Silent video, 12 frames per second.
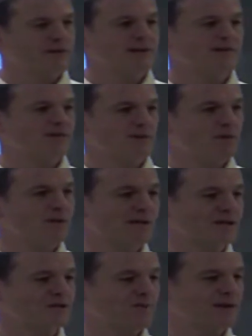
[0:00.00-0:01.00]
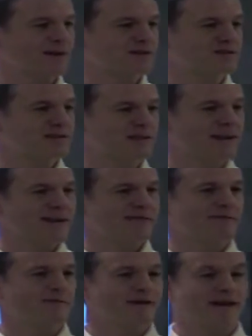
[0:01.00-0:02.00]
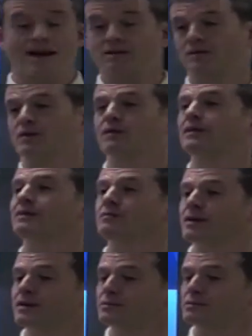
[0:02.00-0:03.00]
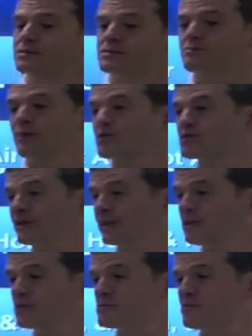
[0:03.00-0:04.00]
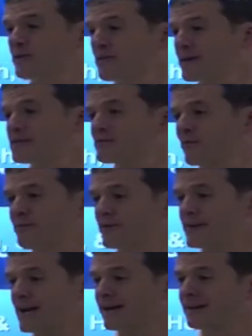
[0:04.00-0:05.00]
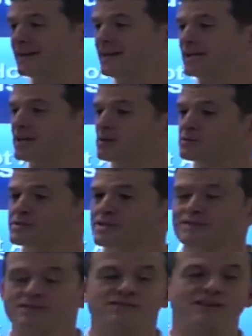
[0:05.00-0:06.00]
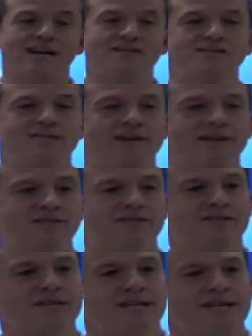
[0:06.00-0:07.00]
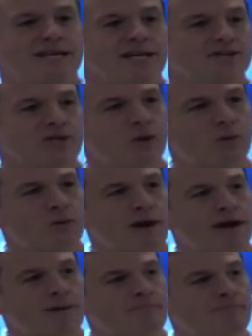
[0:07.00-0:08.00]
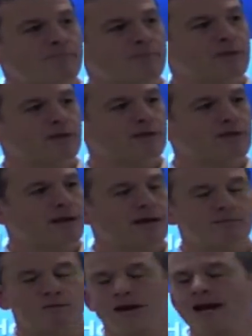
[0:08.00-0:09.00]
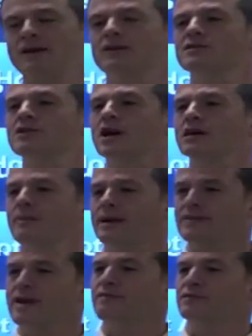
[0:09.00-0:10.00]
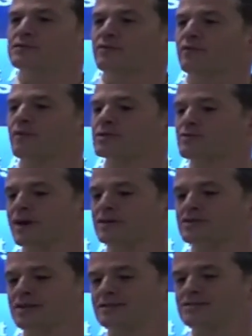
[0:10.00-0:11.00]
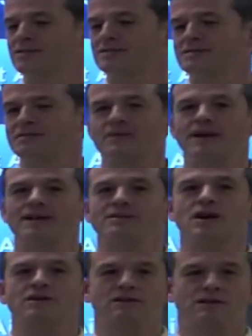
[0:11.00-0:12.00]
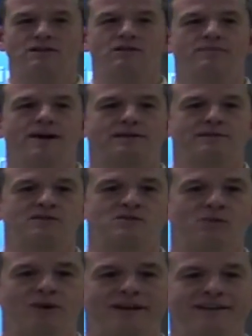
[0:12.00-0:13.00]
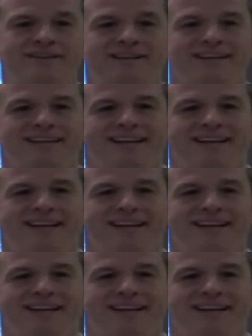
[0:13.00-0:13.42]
things that we experience in life. I mean, I don't know anyone who's been raised from the dead. Don't see these kinds of things. So we're not here to talk about the evidence for the resurrection. That's something I talked a little about this morning,